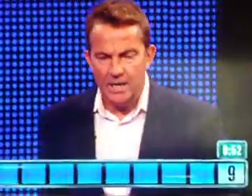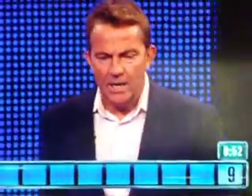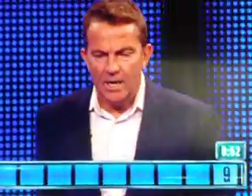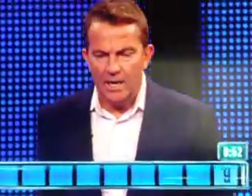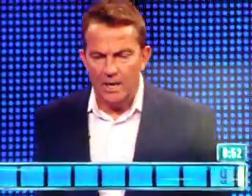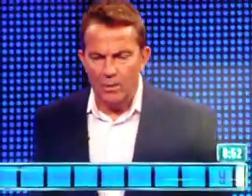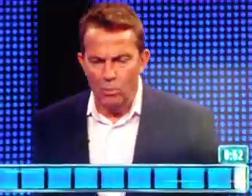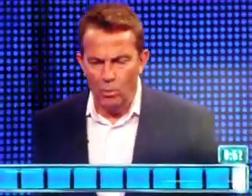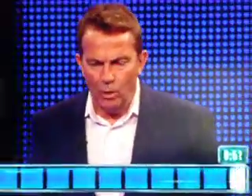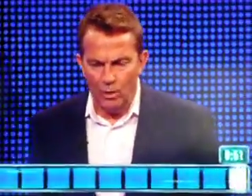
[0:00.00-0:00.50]

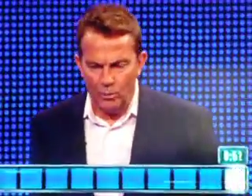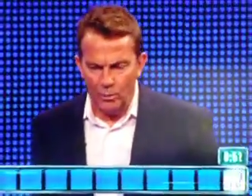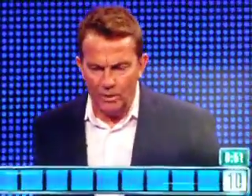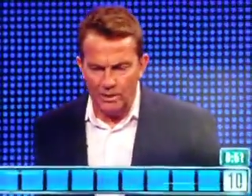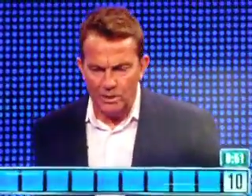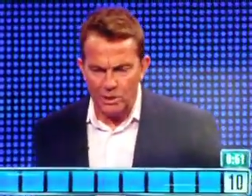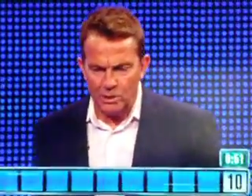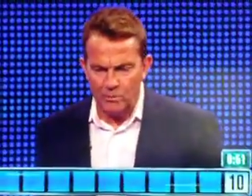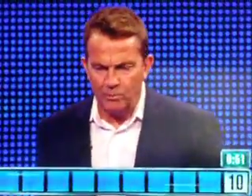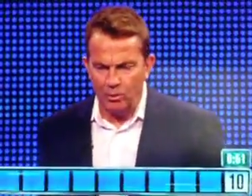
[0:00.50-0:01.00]
In what
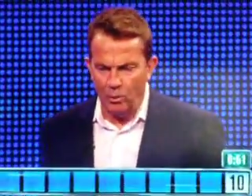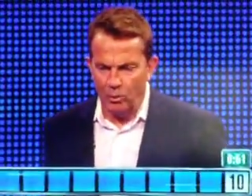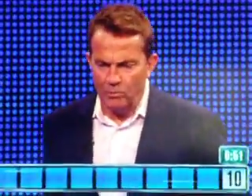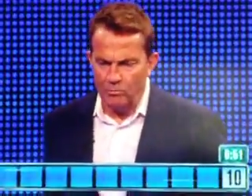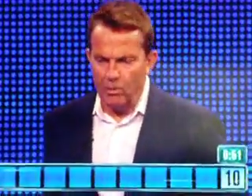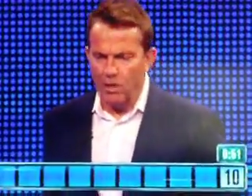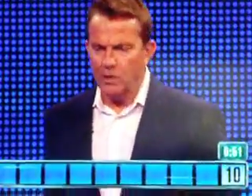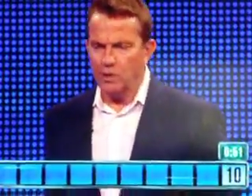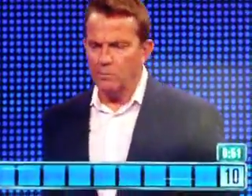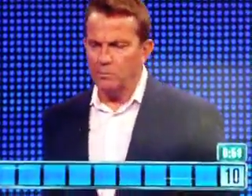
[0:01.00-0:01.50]
winter sport
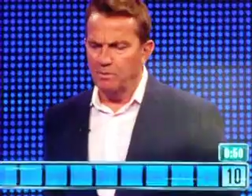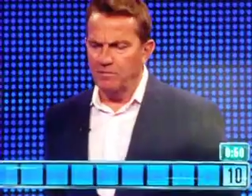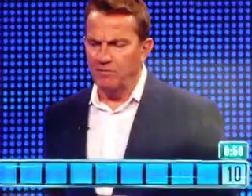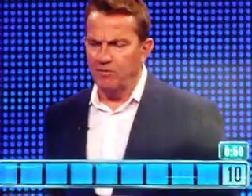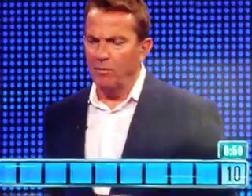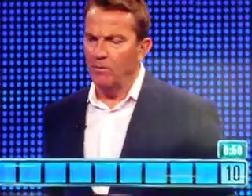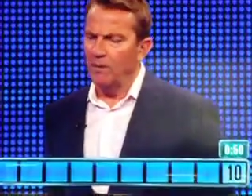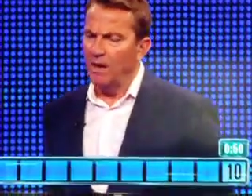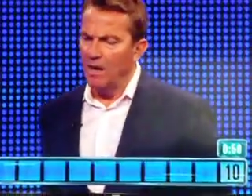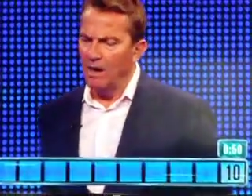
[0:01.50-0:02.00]
might you
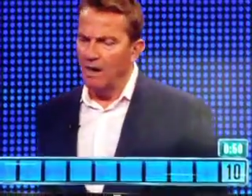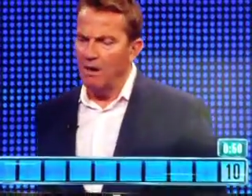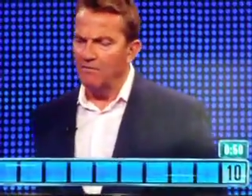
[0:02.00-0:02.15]
perform a half